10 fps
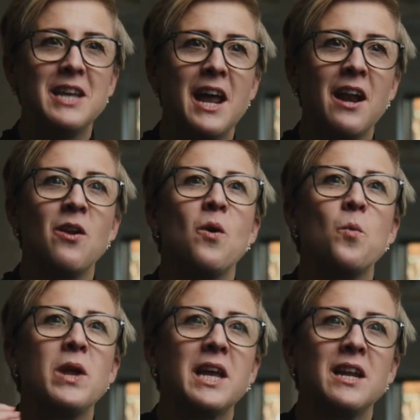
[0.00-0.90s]
then
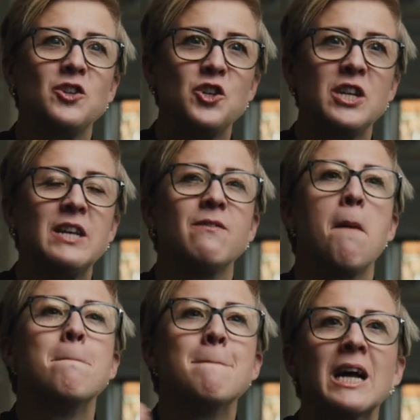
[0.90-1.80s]
we can
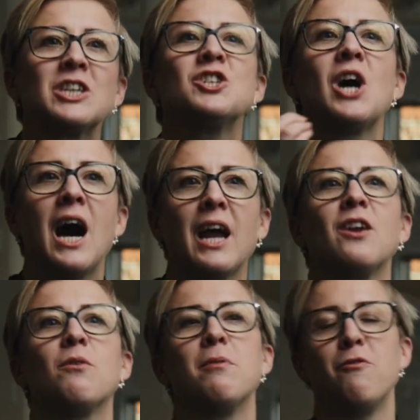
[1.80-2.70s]
achieve much
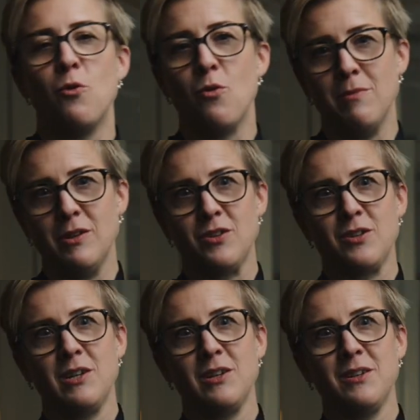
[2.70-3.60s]
higher
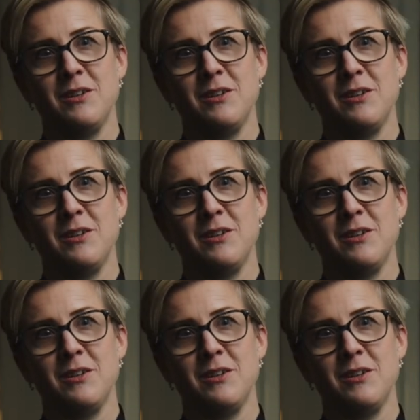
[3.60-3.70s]
performance.